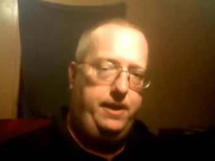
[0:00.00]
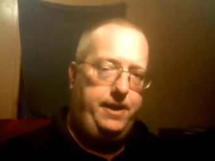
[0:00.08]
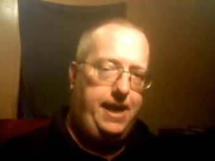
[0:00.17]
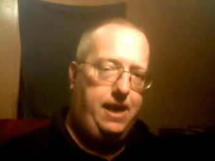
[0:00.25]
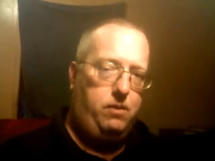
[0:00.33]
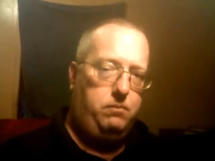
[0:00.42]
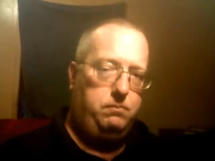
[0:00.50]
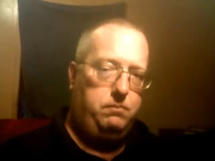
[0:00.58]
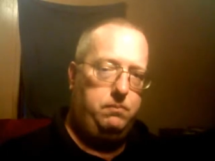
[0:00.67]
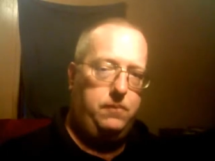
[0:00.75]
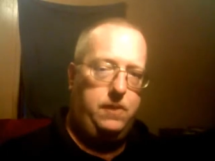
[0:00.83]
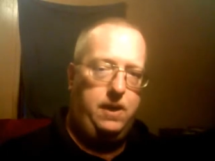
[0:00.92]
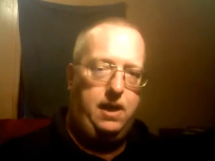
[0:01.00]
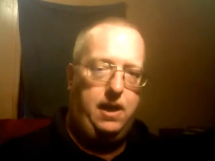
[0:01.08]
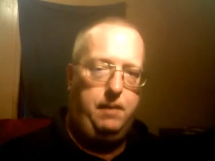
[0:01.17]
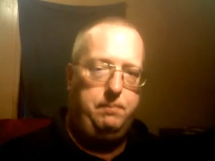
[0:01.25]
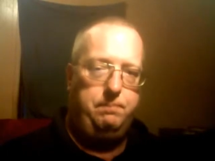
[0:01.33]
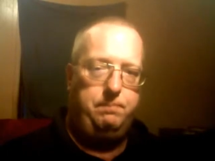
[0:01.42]
Now,
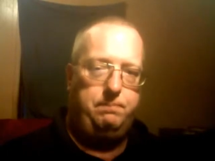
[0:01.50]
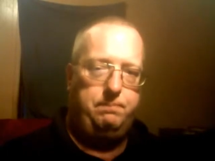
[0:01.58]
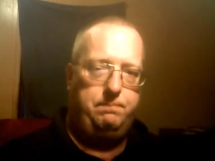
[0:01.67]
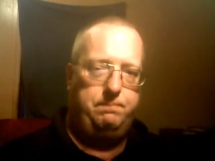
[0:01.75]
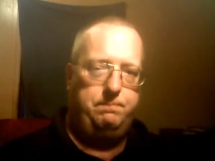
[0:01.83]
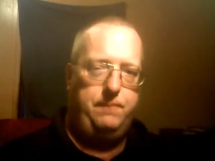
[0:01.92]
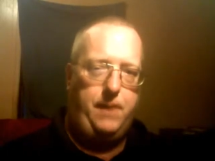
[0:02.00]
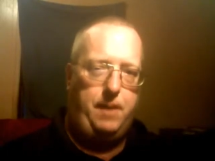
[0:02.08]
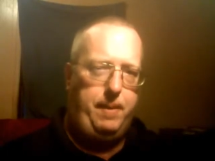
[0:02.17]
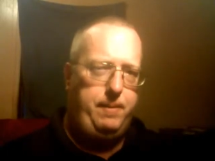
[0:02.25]
um, I